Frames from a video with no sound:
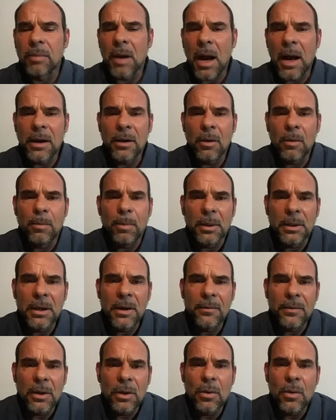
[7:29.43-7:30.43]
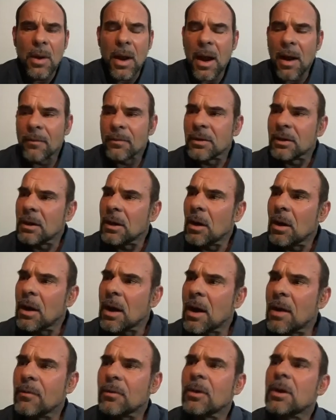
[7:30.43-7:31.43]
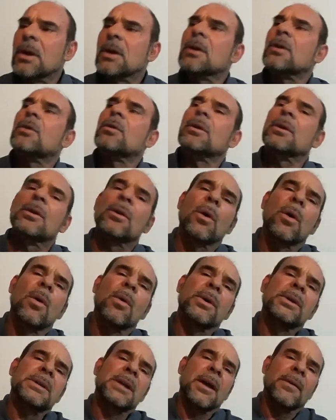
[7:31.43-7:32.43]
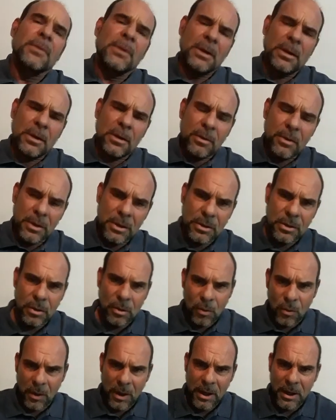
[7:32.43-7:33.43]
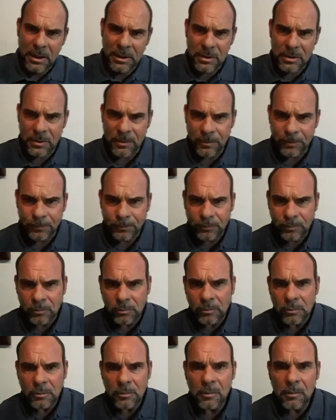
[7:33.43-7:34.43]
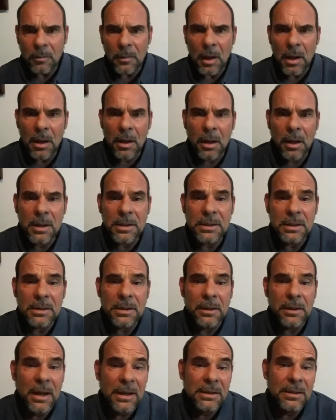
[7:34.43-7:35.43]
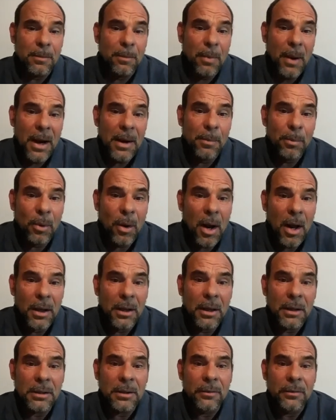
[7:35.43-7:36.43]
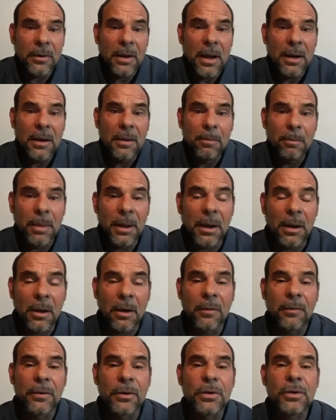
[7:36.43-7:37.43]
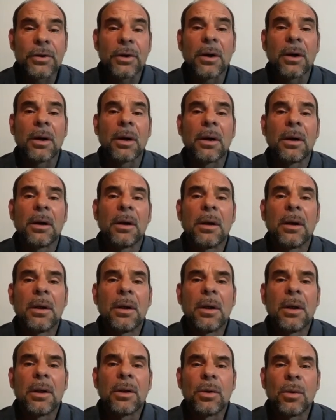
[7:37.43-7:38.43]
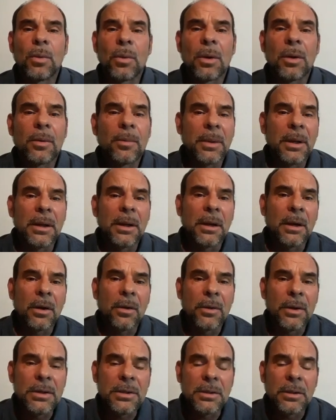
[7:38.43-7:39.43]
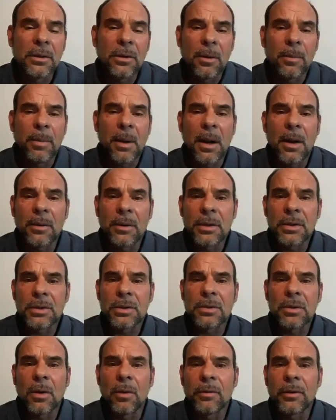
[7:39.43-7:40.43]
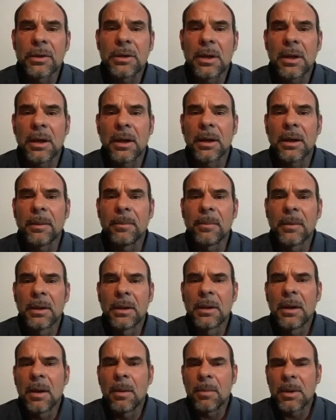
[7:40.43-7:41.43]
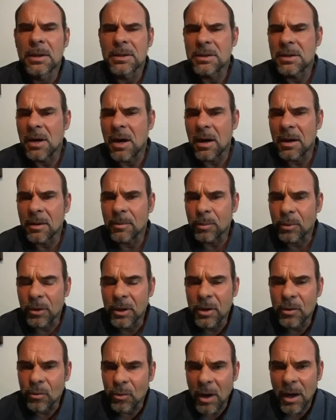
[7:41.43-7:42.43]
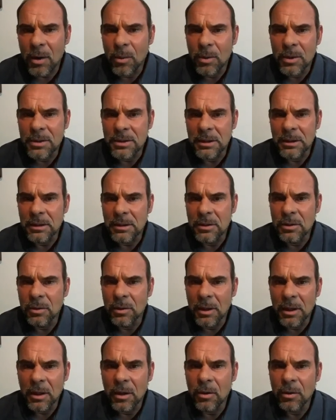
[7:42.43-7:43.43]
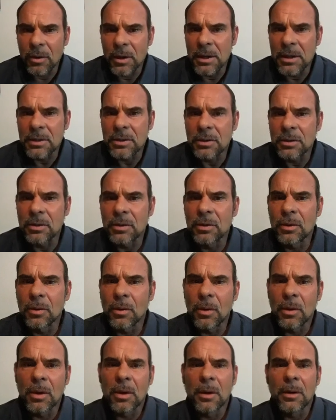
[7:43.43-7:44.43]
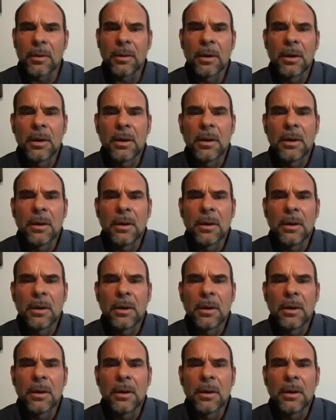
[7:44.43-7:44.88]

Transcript: I don't believe that you have to ever you always have to increase your weights. That's a byproduct of getting bigger for sure. You will be increasing your poundages over time, but it's not a prerequisite to increase your